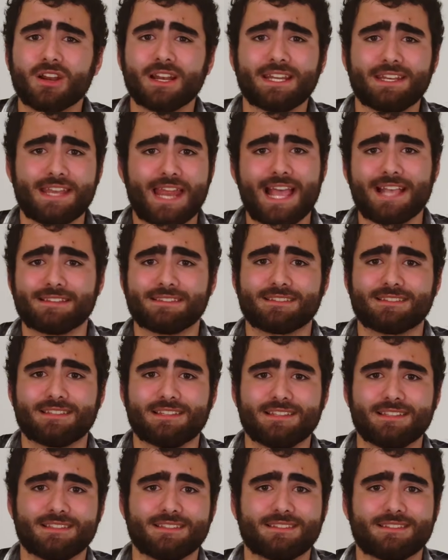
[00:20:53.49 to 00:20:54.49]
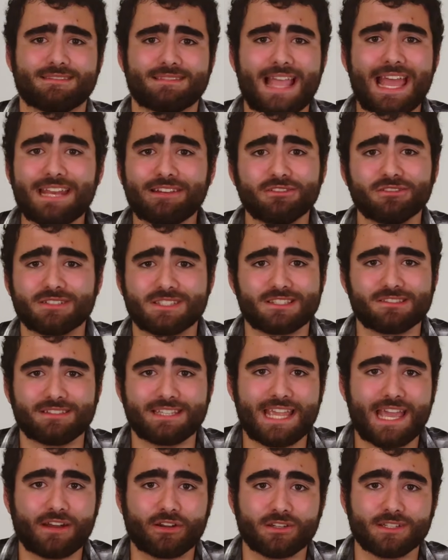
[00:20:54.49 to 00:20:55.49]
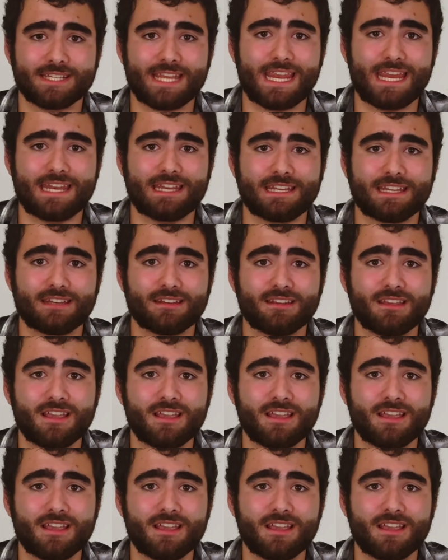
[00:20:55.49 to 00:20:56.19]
and nest is endlessly entertaining.